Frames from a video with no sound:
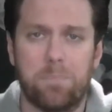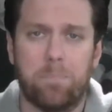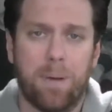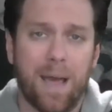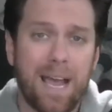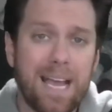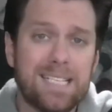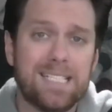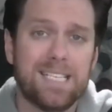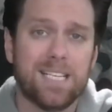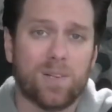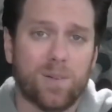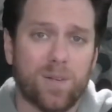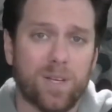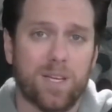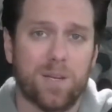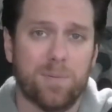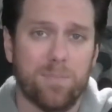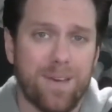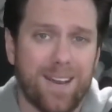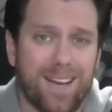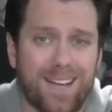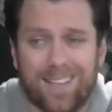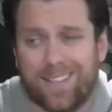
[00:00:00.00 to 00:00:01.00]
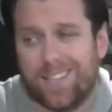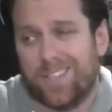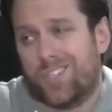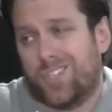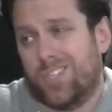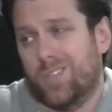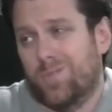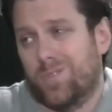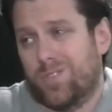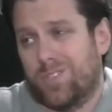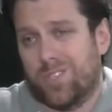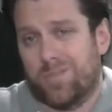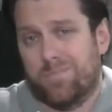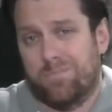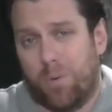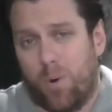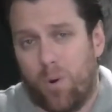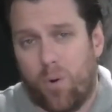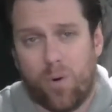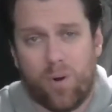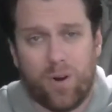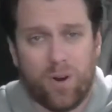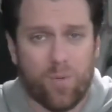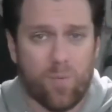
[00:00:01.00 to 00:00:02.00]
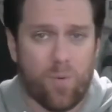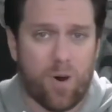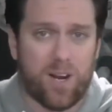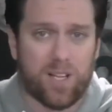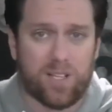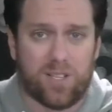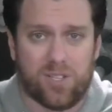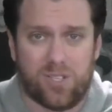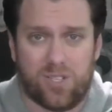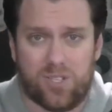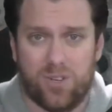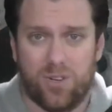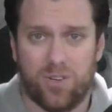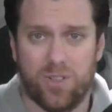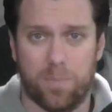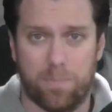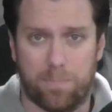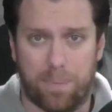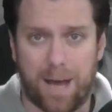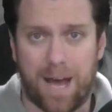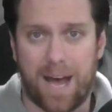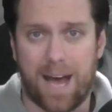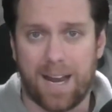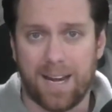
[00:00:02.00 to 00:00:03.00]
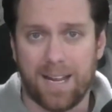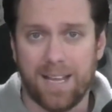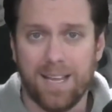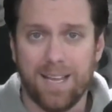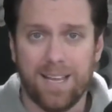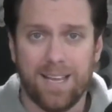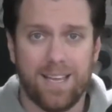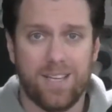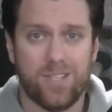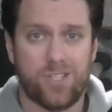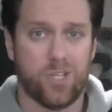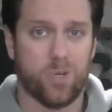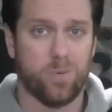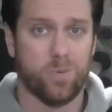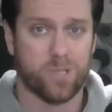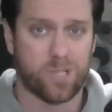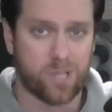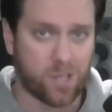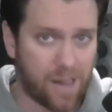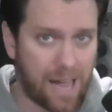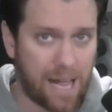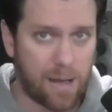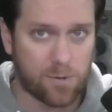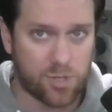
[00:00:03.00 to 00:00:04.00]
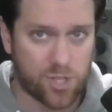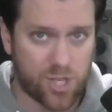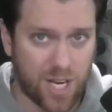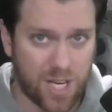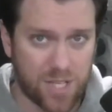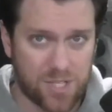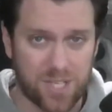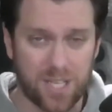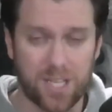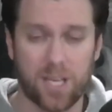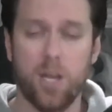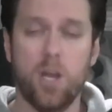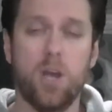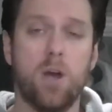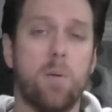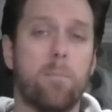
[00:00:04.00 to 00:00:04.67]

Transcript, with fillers: basically admitting that she was just bored and wanted to stir the pot and she was clout chasing,